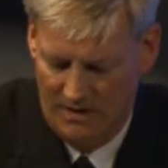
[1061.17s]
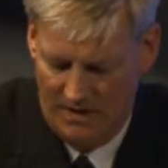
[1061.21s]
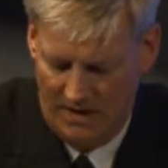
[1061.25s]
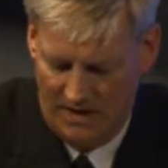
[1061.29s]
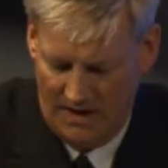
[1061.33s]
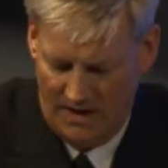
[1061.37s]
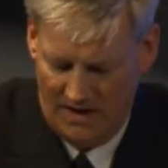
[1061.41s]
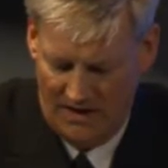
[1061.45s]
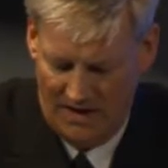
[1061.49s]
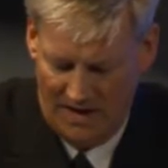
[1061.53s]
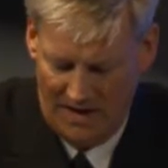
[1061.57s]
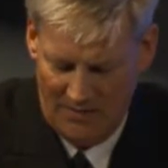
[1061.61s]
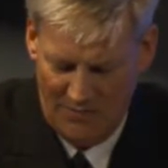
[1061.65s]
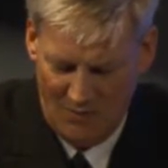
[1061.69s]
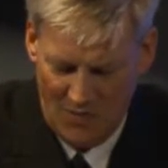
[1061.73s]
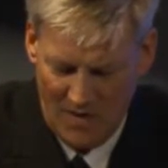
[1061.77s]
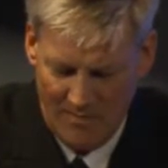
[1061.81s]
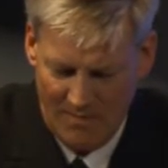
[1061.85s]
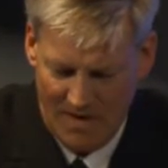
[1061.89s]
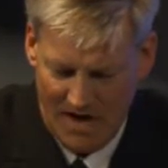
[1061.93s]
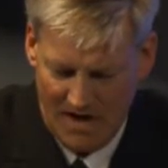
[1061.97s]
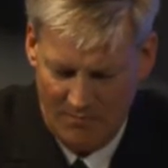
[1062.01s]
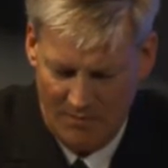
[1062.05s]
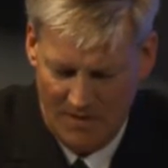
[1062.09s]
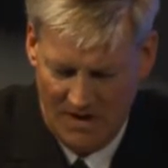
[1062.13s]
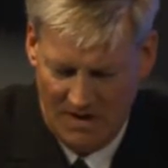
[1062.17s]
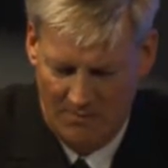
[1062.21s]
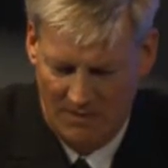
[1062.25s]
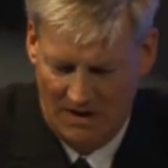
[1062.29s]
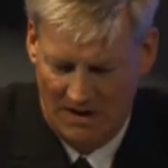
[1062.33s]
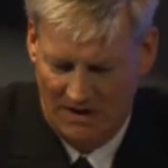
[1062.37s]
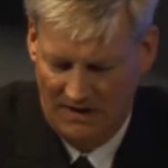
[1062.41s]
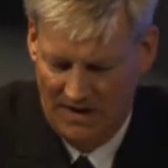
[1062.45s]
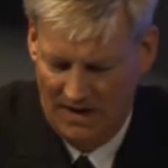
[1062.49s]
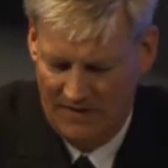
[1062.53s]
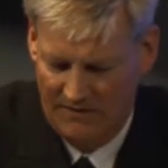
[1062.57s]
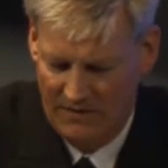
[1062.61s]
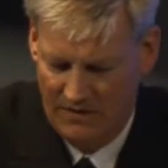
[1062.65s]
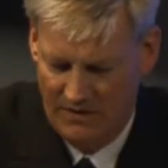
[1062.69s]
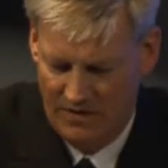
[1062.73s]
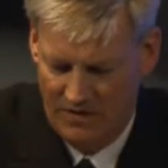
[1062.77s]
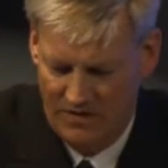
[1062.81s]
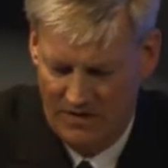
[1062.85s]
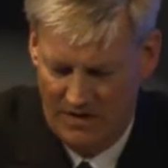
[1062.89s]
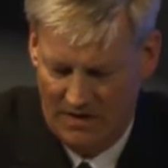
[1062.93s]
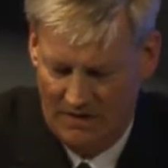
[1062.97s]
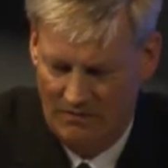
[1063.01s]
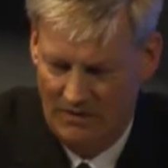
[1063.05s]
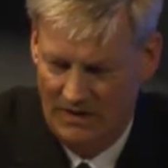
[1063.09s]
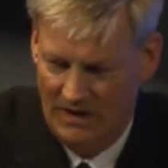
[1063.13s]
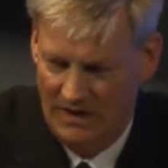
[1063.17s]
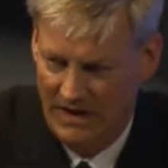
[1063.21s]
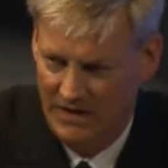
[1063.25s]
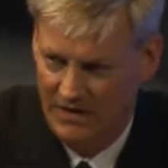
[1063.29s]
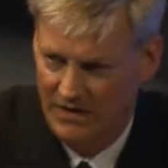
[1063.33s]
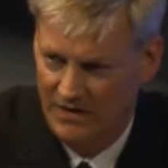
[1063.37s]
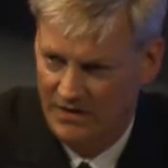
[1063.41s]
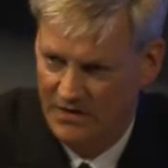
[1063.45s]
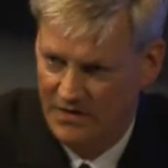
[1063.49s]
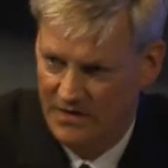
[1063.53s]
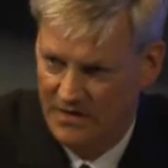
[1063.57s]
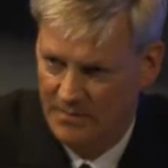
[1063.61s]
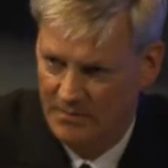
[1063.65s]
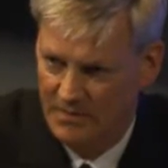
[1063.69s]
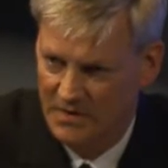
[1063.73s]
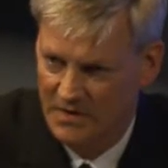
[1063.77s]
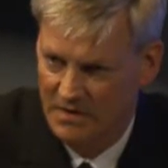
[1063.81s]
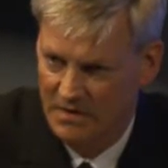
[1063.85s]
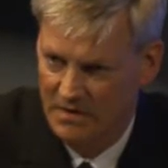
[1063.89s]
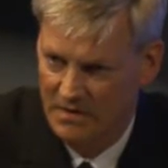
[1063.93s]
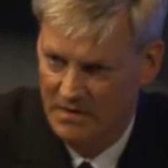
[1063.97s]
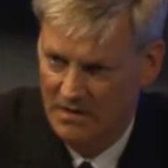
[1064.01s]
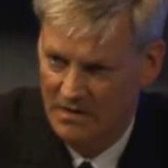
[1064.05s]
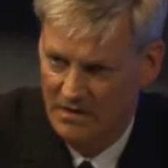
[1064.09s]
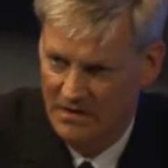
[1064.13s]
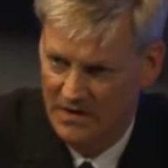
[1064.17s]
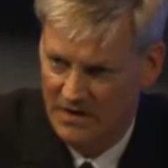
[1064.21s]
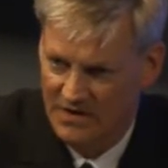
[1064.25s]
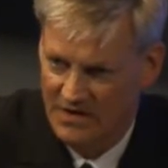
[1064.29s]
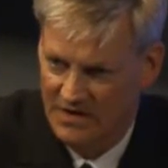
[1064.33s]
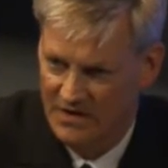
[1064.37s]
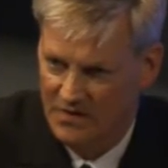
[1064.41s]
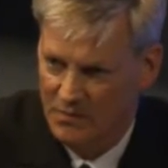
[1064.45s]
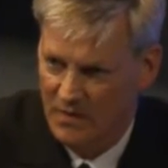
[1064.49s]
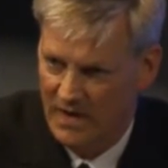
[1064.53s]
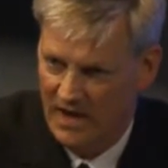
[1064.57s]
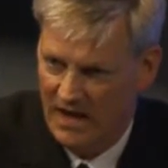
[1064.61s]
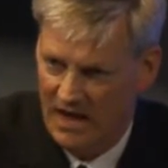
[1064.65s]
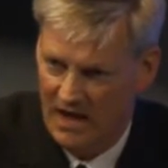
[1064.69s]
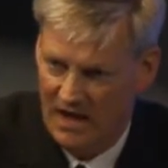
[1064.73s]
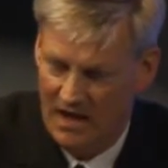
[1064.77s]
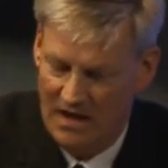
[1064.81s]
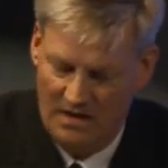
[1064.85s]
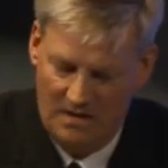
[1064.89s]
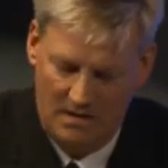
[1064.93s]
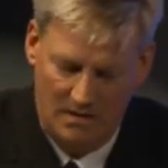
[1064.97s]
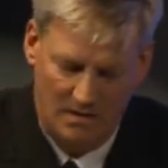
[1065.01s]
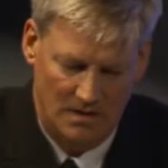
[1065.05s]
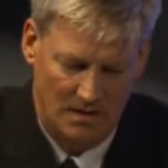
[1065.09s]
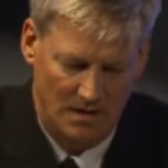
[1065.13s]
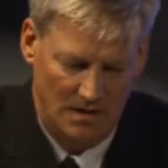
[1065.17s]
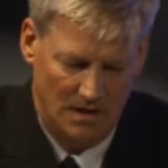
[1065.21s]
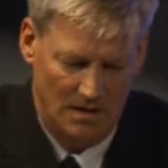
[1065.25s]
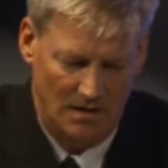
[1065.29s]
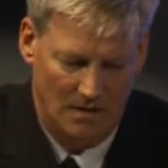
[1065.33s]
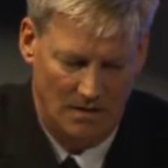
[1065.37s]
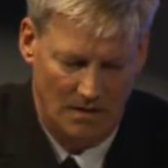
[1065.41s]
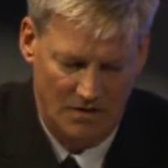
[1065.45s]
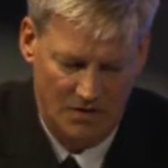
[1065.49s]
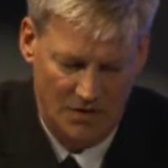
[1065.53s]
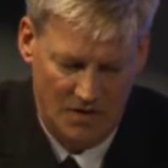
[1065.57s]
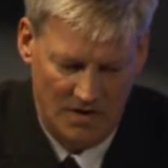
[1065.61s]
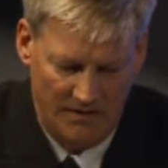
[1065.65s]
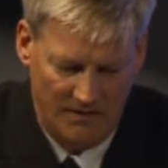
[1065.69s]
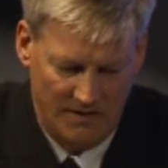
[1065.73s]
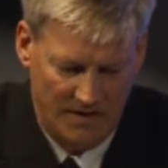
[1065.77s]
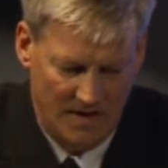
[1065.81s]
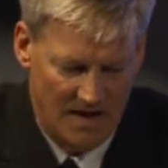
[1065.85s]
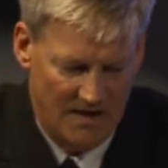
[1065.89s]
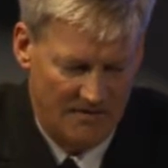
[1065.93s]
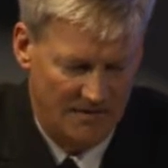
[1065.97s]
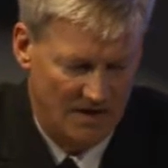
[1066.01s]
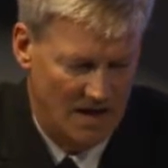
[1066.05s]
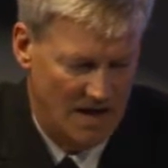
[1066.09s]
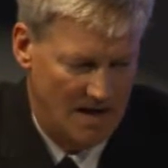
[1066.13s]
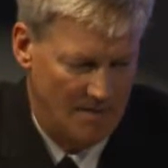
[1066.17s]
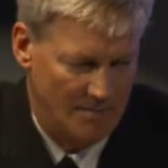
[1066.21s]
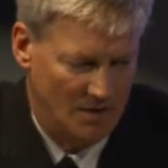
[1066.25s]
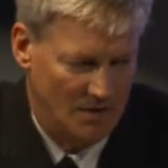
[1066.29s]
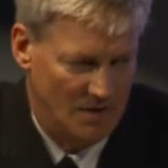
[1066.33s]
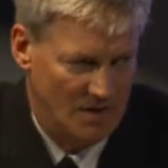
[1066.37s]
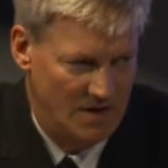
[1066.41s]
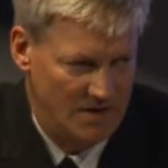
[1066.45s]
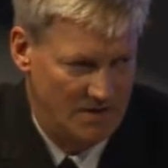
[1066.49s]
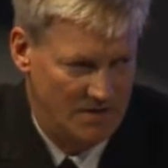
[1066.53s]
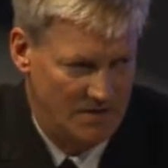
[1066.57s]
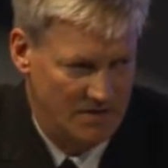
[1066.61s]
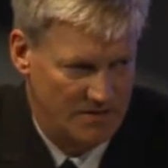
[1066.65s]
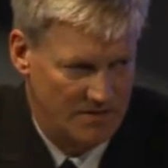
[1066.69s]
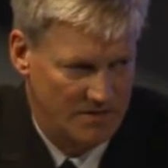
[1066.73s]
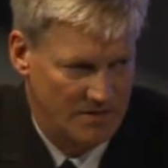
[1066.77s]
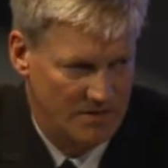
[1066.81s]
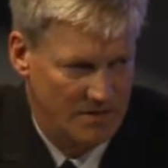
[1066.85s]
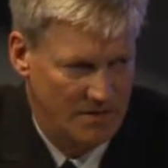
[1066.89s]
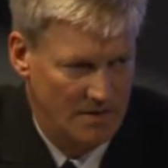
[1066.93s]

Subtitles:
and we might be able to leverage their relationships, just as we can our Chief of Naval Operations,